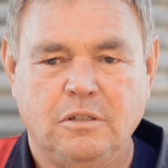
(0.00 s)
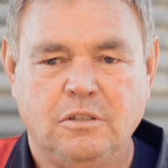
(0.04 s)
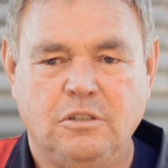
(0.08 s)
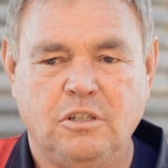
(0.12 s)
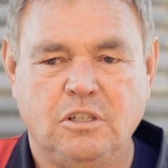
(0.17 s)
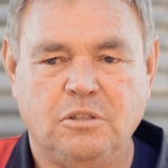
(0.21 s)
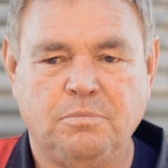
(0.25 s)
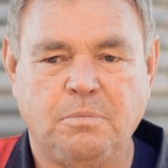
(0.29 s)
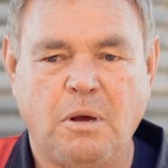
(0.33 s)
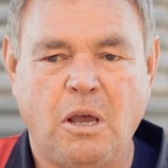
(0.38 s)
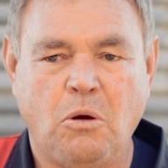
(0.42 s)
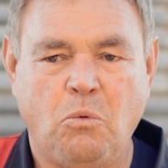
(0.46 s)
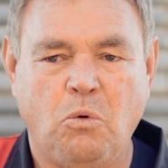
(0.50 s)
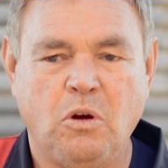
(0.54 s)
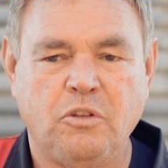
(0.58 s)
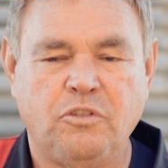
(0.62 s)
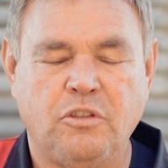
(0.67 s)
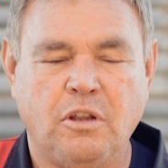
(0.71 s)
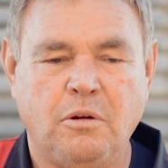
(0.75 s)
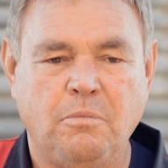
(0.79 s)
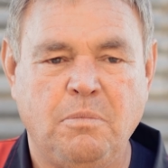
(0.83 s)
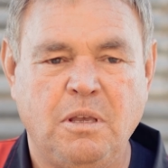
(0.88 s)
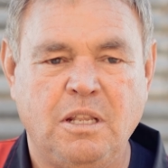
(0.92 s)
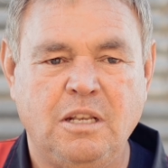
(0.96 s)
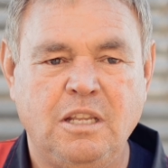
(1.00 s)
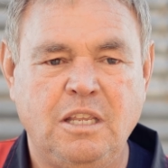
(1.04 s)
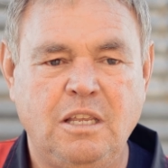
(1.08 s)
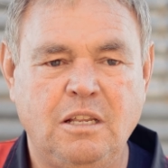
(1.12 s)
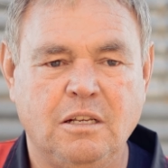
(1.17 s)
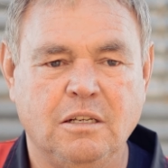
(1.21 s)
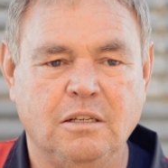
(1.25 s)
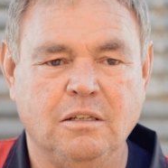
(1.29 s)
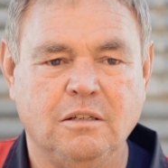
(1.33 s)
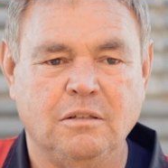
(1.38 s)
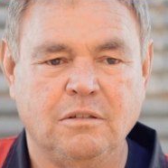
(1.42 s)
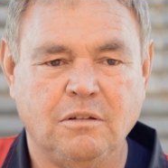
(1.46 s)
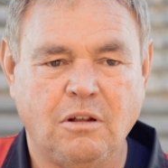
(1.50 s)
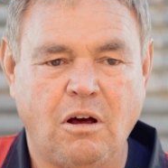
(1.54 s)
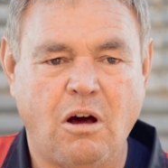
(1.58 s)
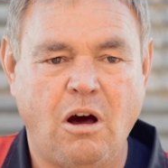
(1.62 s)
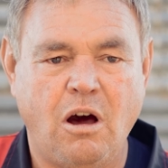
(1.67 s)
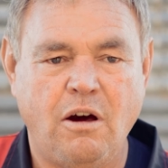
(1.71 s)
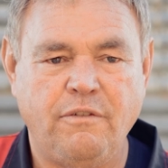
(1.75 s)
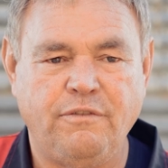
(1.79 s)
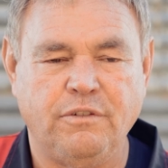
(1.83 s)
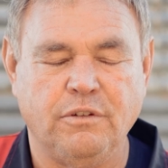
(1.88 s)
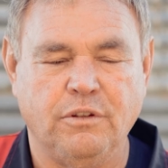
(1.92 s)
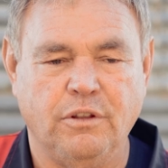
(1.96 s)
just by what they've been eating
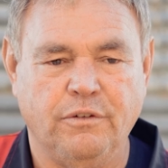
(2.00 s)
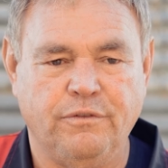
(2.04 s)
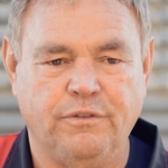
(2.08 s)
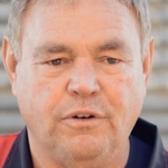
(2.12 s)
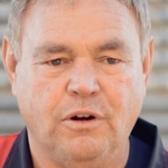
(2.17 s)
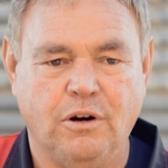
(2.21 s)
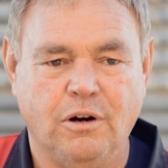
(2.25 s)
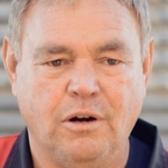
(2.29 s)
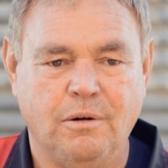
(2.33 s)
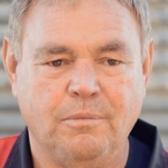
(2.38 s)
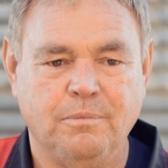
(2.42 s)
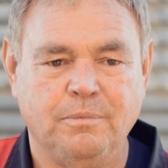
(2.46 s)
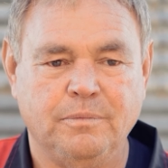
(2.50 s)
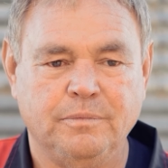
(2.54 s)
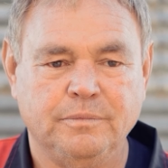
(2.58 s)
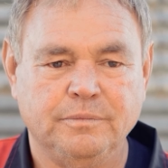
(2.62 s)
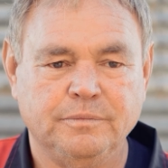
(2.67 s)
off of the farm.